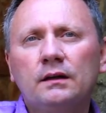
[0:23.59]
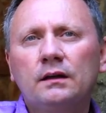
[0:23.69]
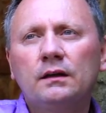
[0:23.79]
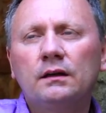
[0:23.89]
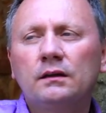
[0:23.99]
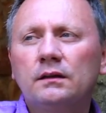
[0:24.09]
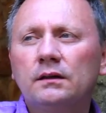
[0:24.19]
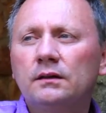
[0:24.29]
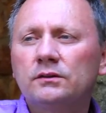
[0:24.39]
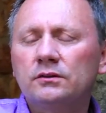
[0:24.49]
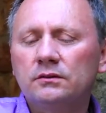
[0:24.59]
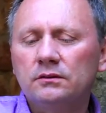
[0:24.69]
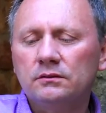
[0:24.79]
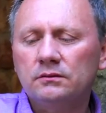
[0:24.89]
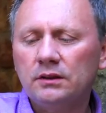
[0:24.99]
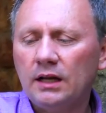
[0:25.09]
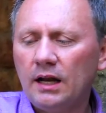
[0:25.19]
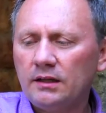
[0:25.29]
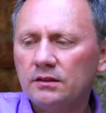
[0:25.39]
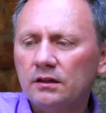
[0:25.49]
And uh, so, what I'd
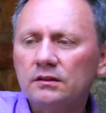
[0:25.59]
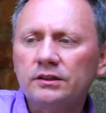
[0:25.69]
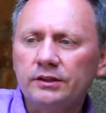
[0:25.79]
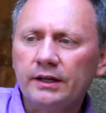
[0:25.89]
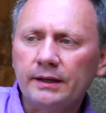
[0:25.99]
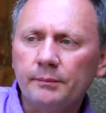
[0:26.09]
like to talk today